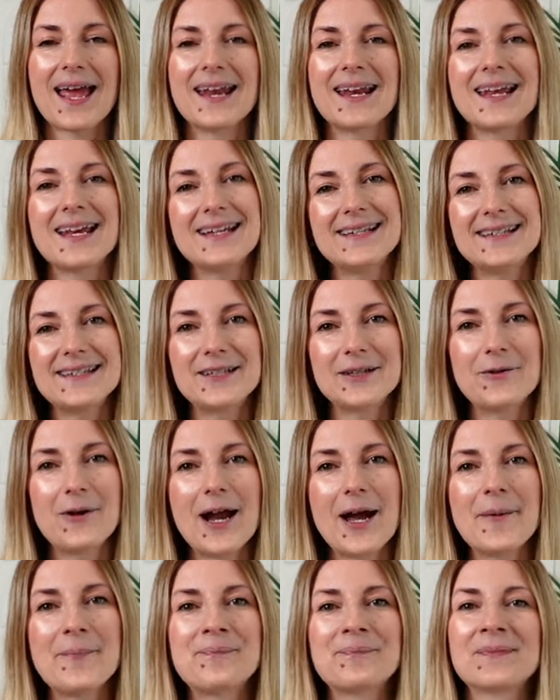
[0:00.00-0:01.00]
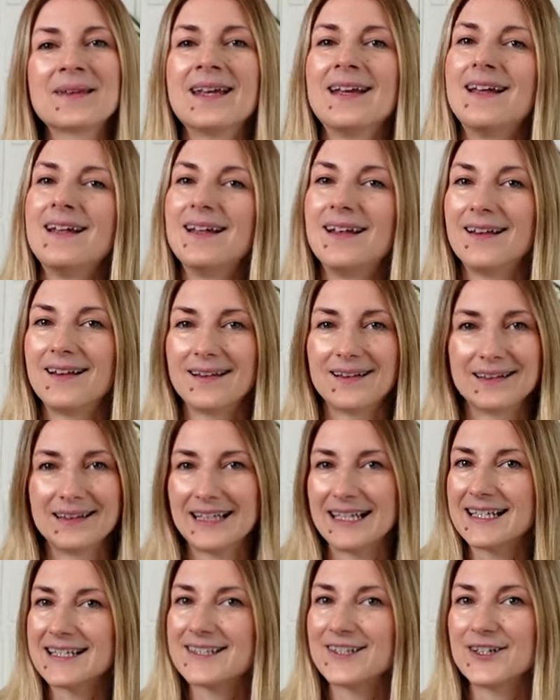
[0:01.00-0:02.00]
and Instagram.
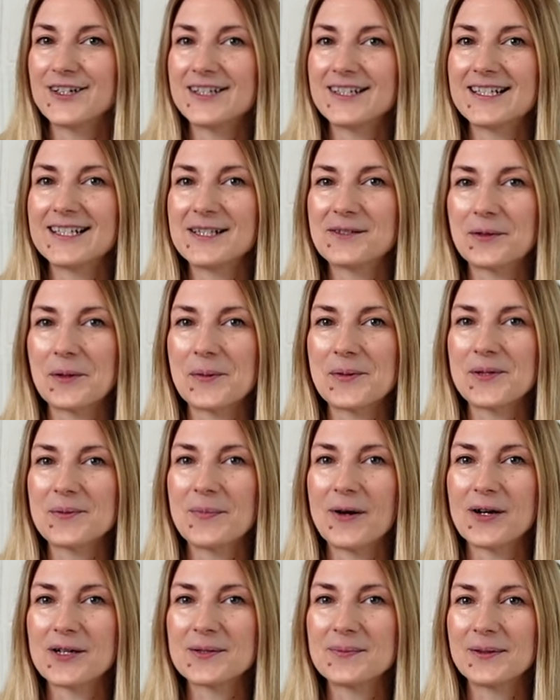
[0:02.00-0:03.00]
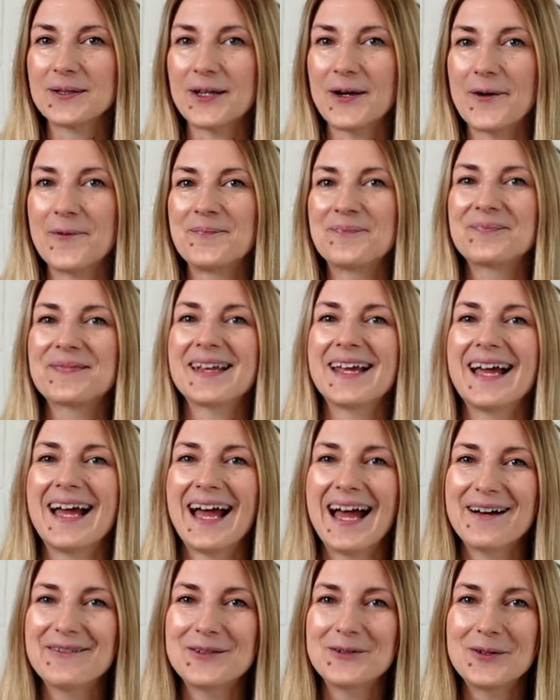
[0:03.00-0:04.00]
Links are in the description box below.
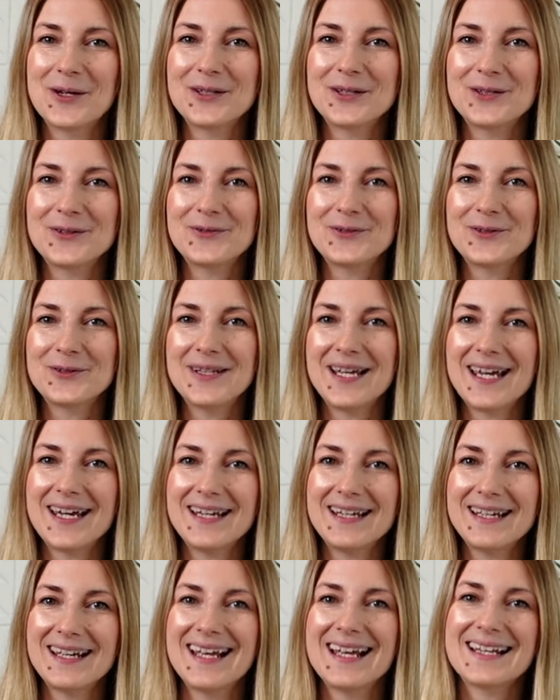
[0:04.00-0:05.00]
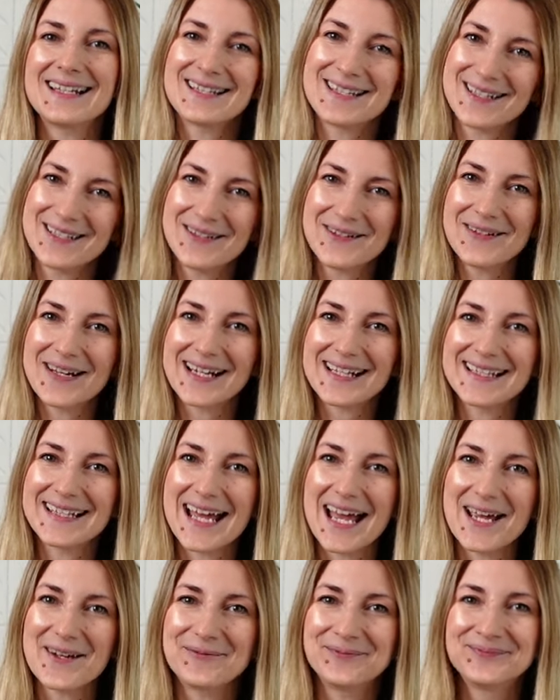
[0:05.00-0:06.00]
Have a wonderful day and see you next
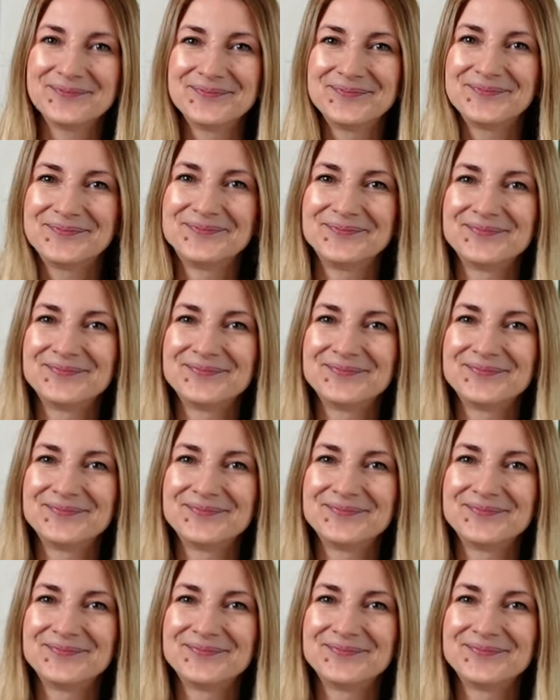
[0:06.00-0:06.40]
time.